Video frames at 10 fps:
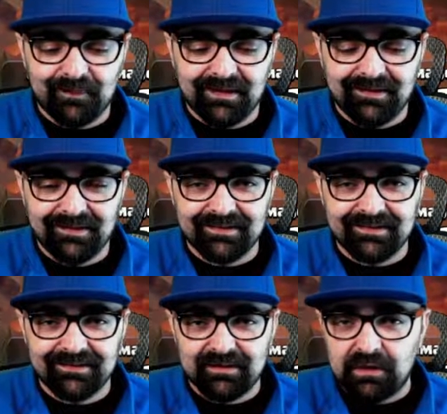in
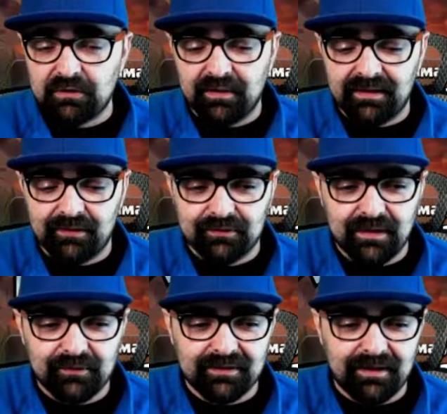this section right here. So
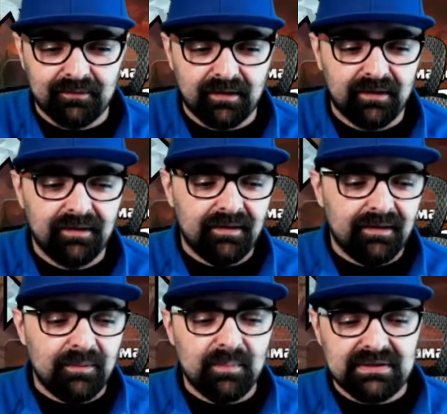that was kind of a
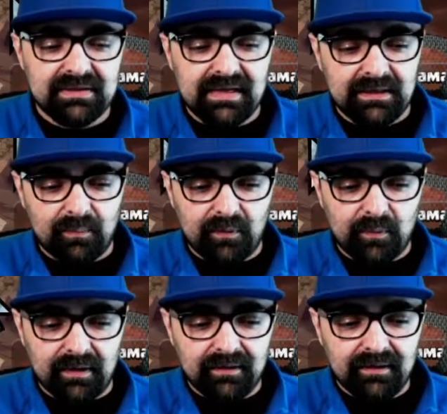mistake number
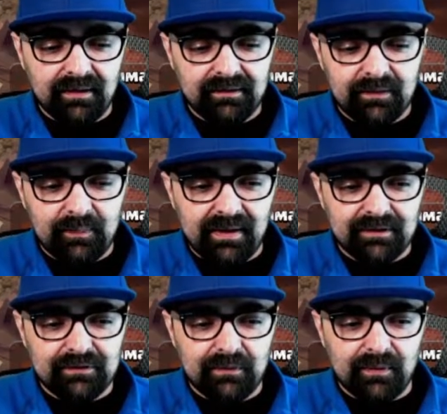1. So the Pekka
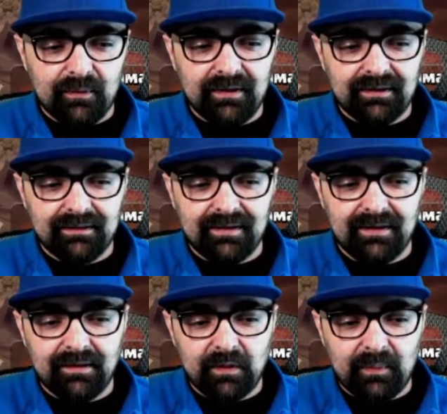is doing work. Then I
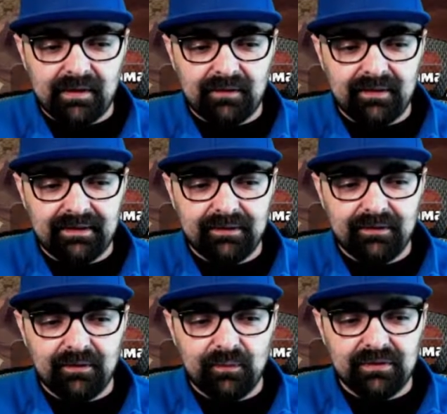got another Pekka right
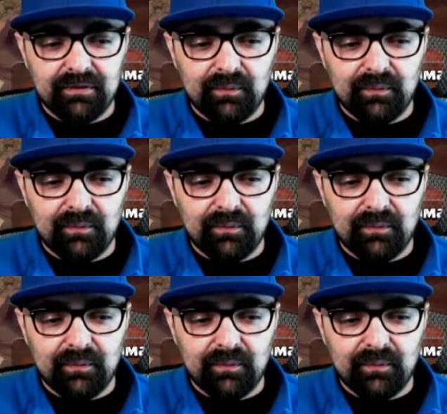here with